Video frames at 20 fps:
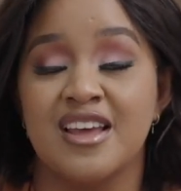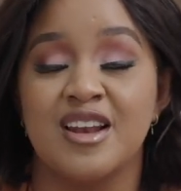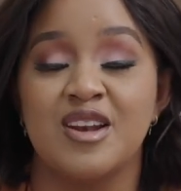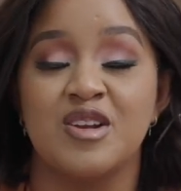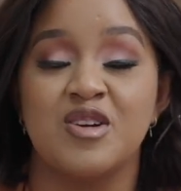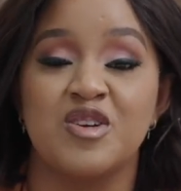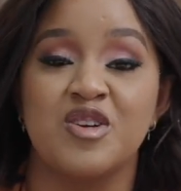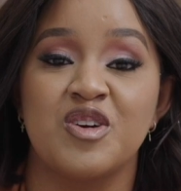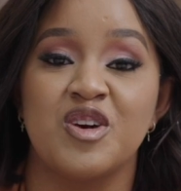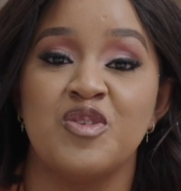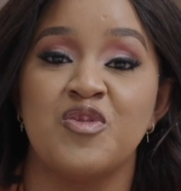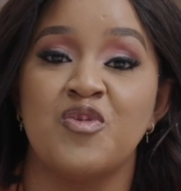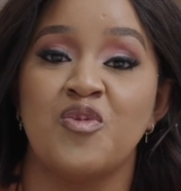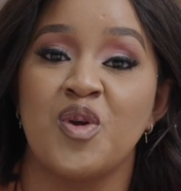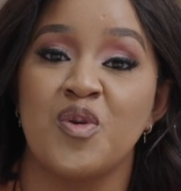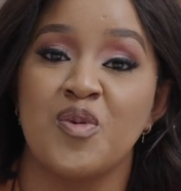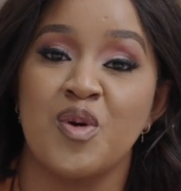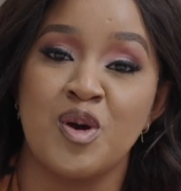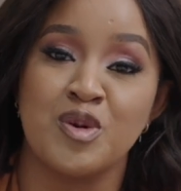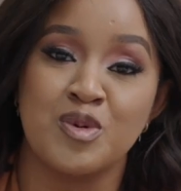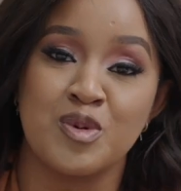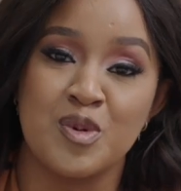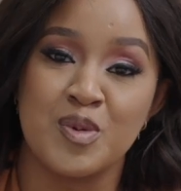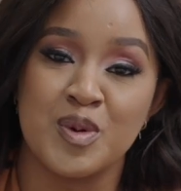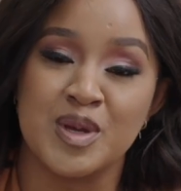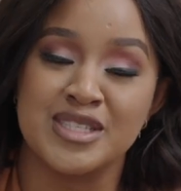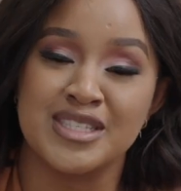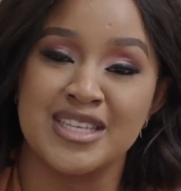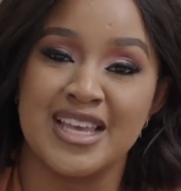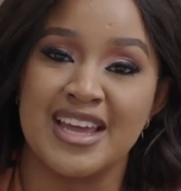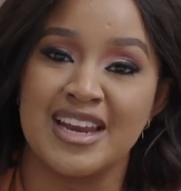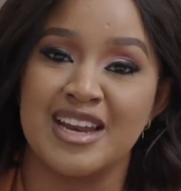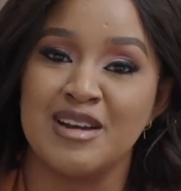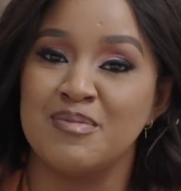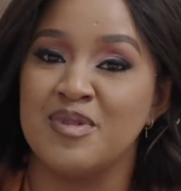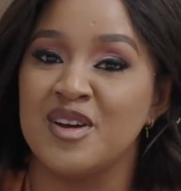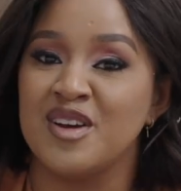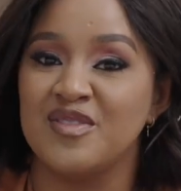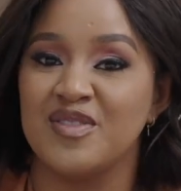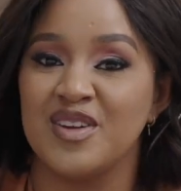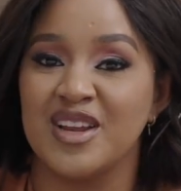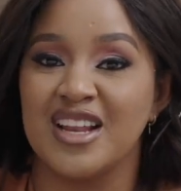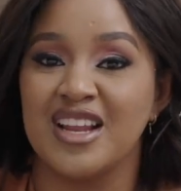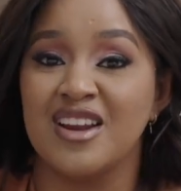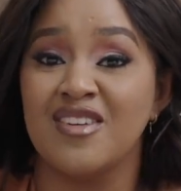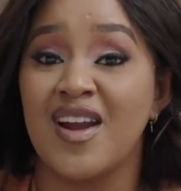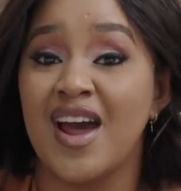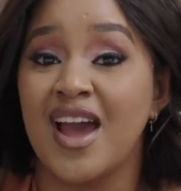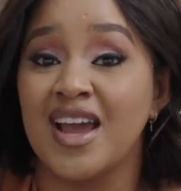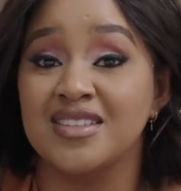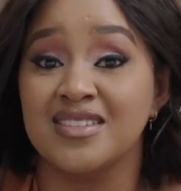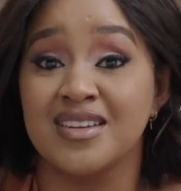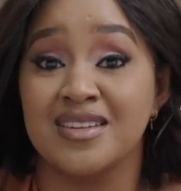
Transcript: Look, we won't always get it perfectly right,